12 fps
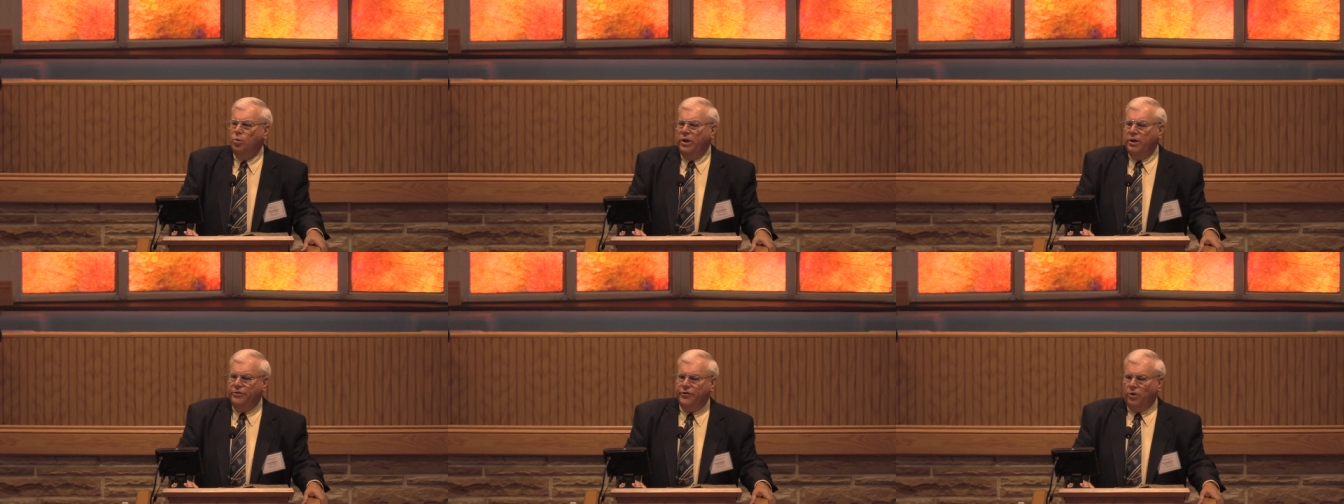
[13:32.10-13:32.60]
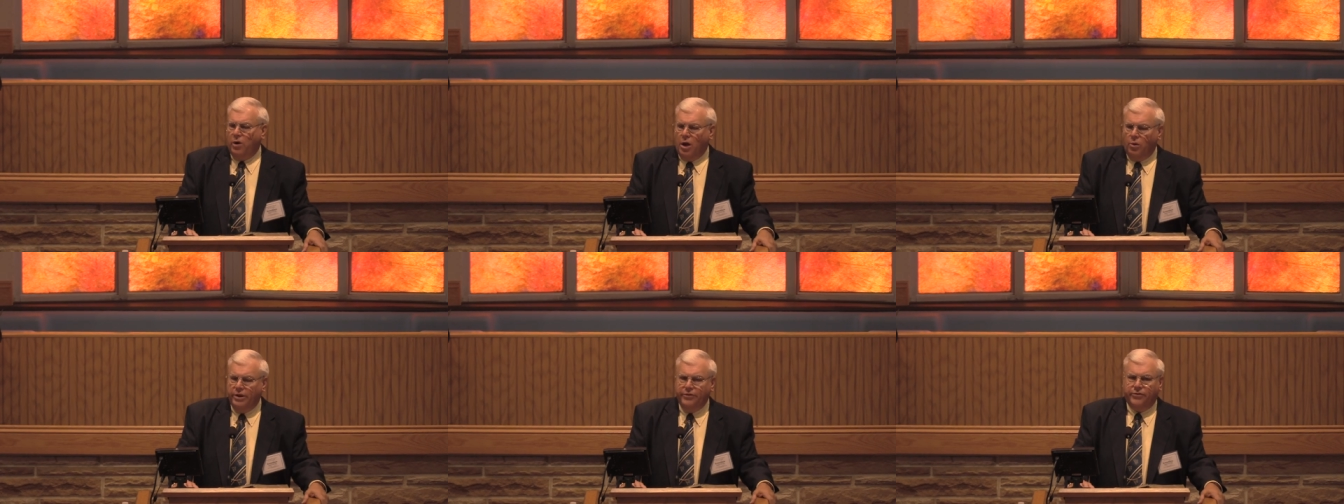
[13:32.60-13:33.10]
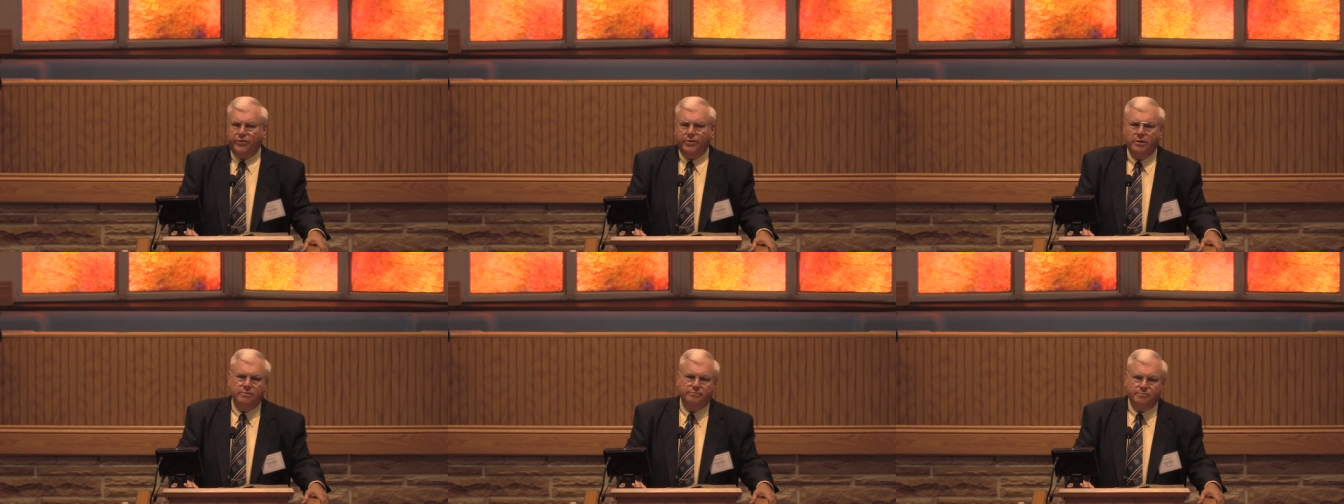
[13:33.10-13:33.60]
Widows are
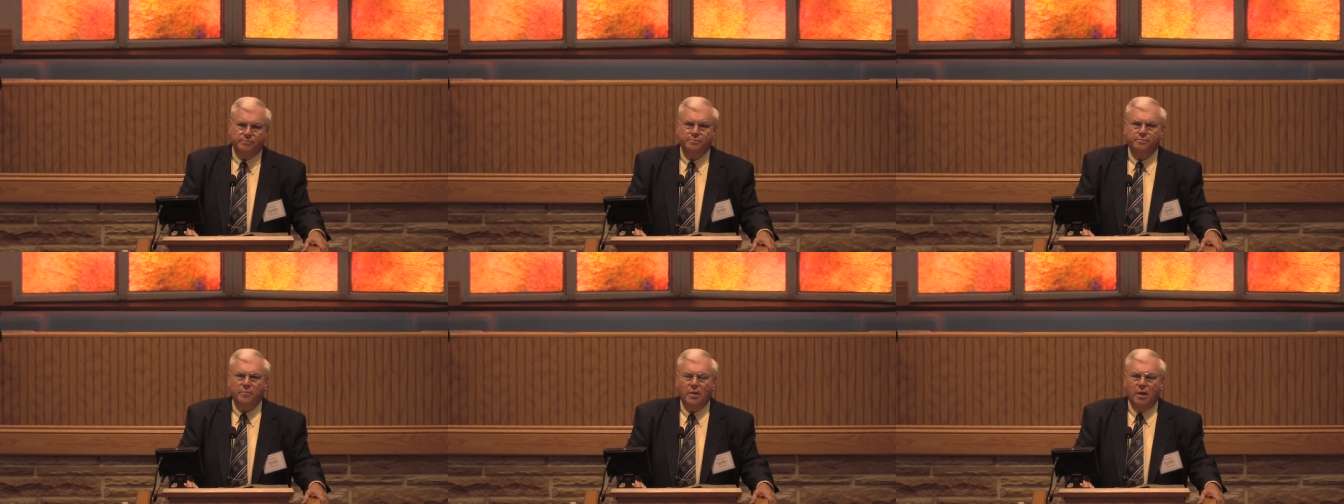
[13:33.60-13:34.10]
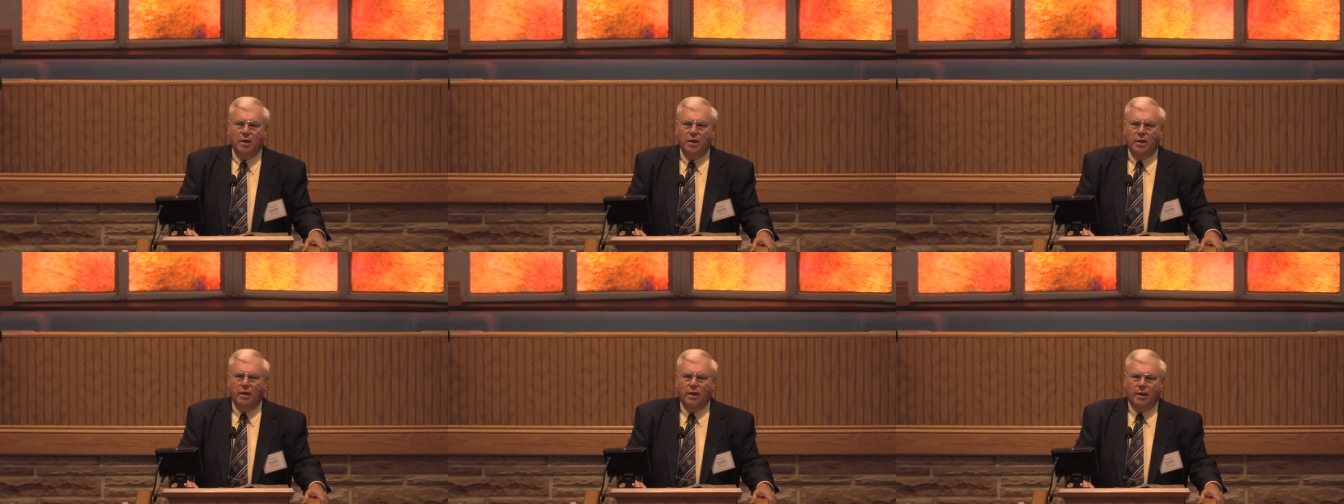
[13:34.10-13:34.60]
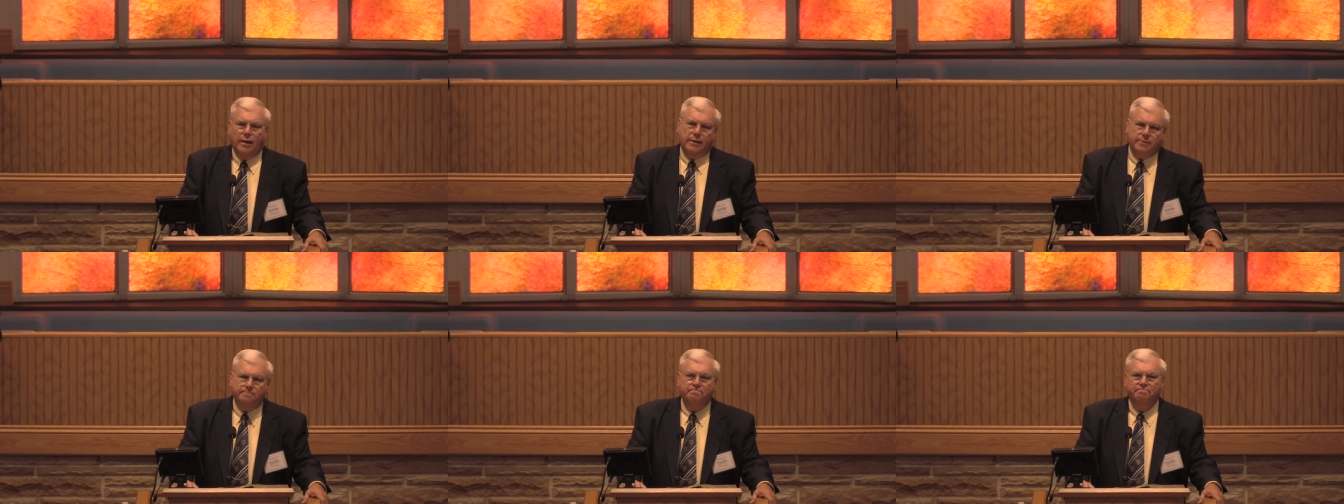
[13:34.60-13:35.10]
always
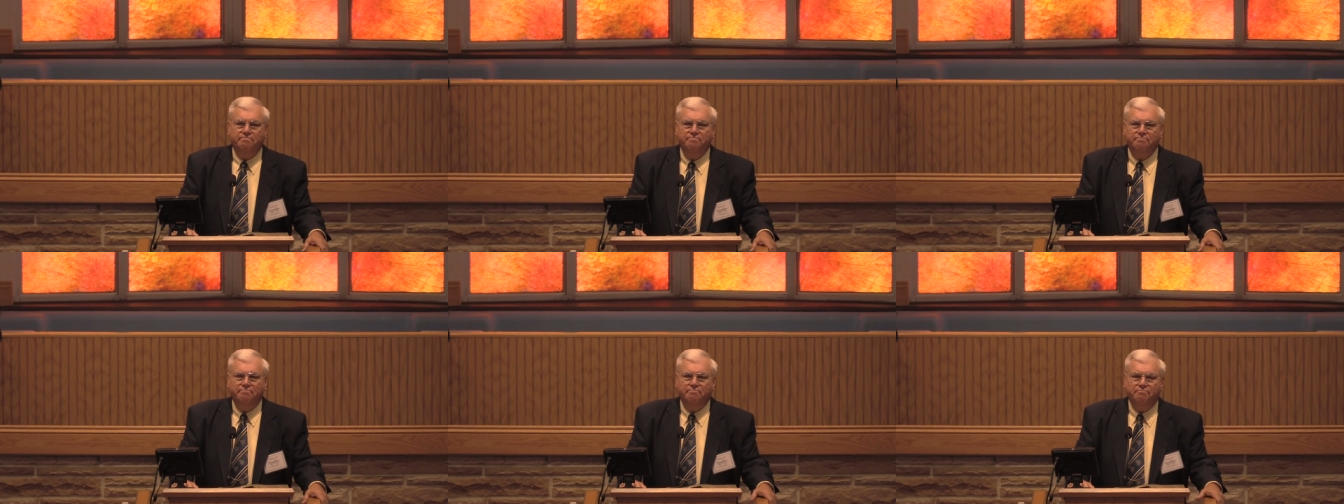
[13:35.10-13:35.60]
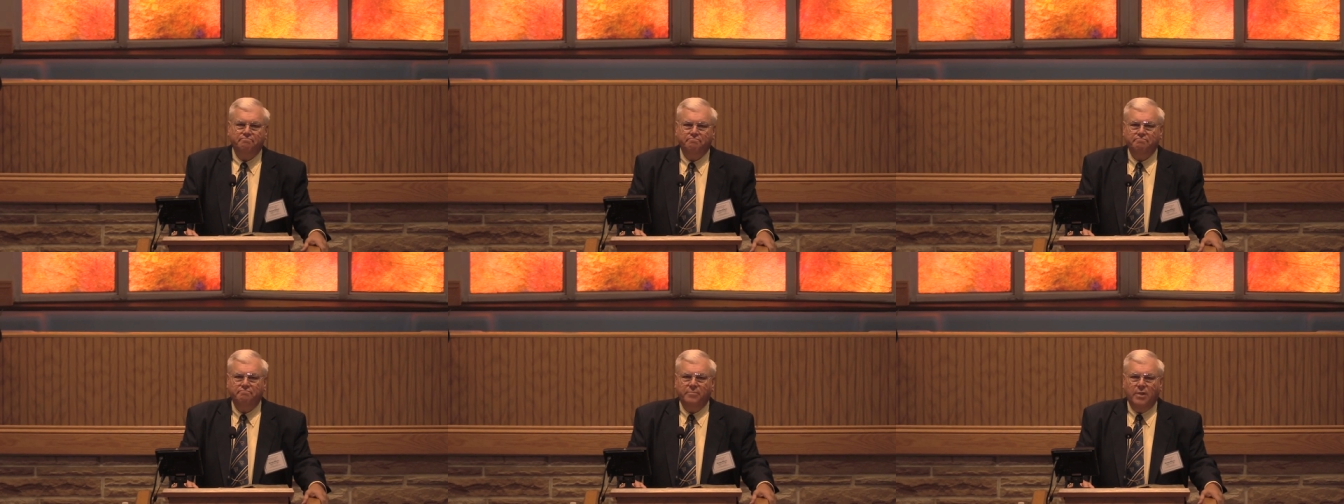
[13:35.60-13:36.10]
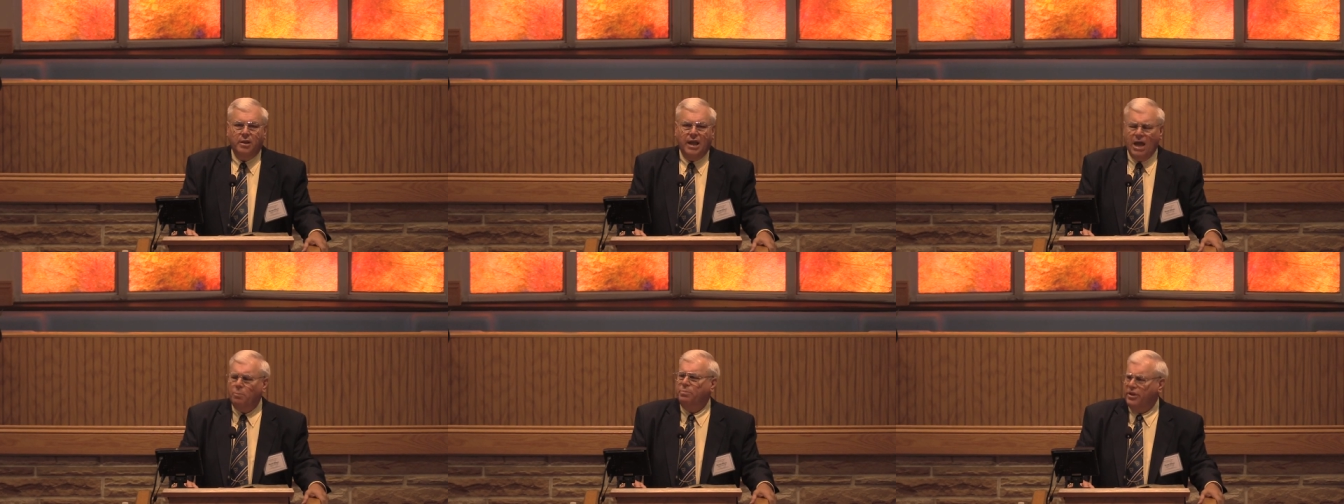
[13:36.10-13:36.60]
um,
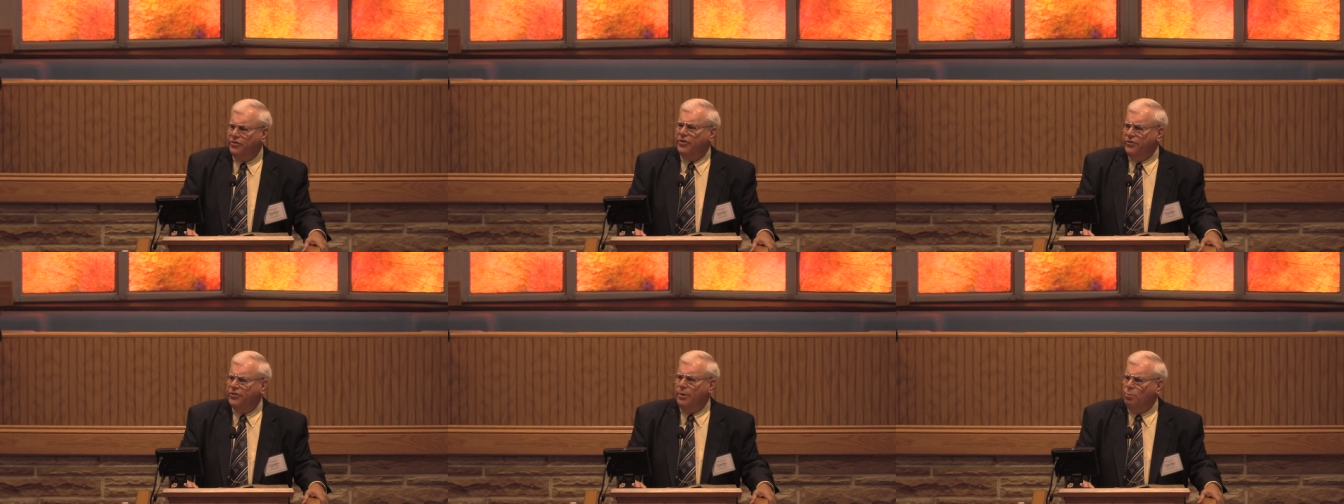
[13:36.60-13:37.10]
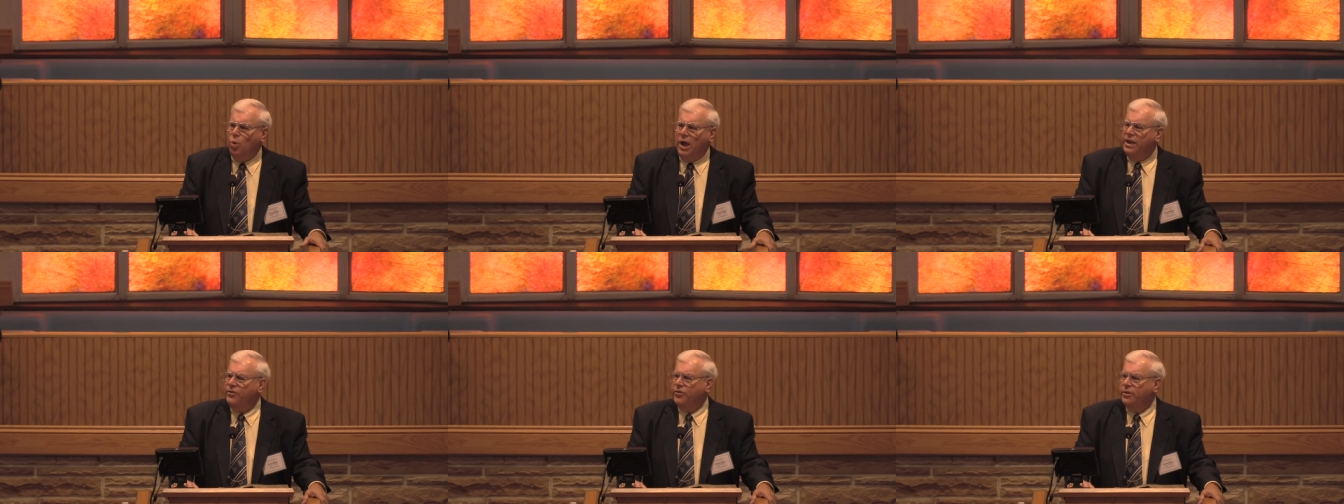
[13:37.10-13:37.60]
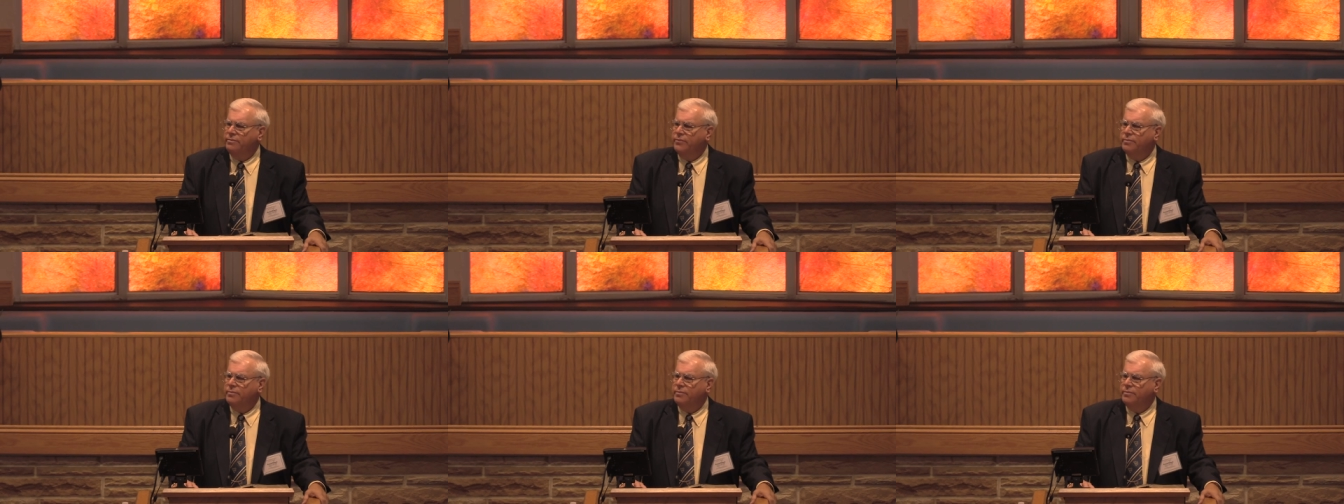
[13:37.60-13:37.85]
helpless in some ways.